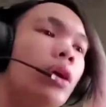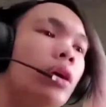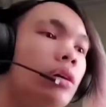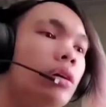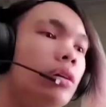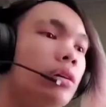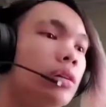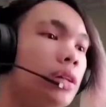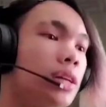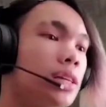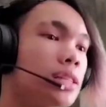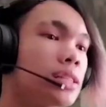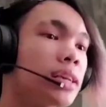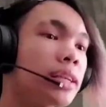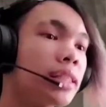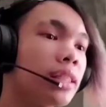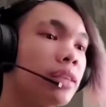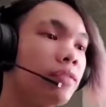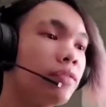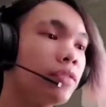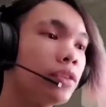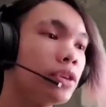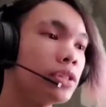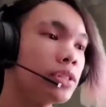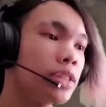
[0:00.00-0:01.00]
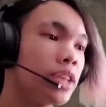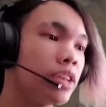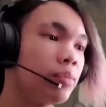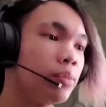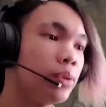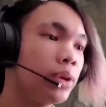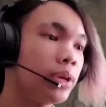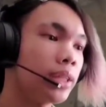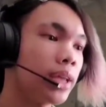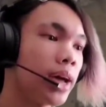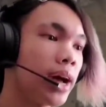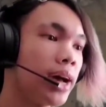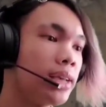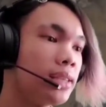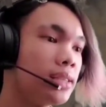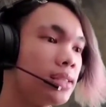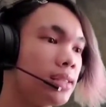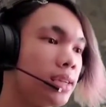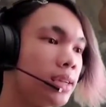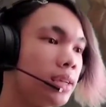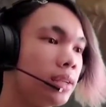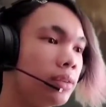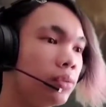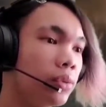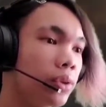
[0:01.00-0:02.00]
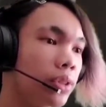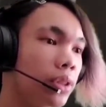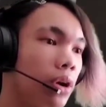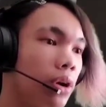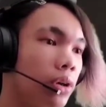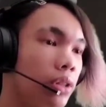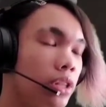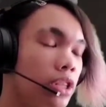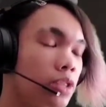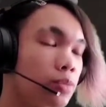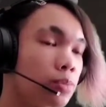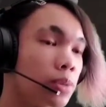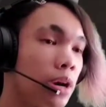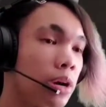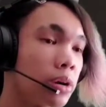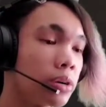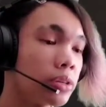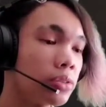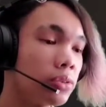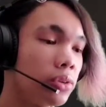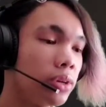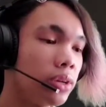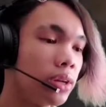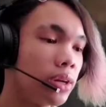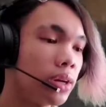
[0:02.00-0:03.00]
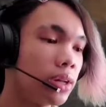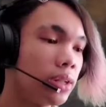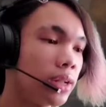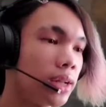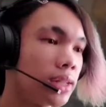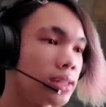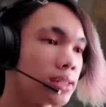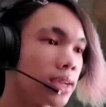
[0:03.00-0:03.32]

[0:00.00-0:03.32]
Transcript: Well, that's like the first save point that I seen with all this progress going on.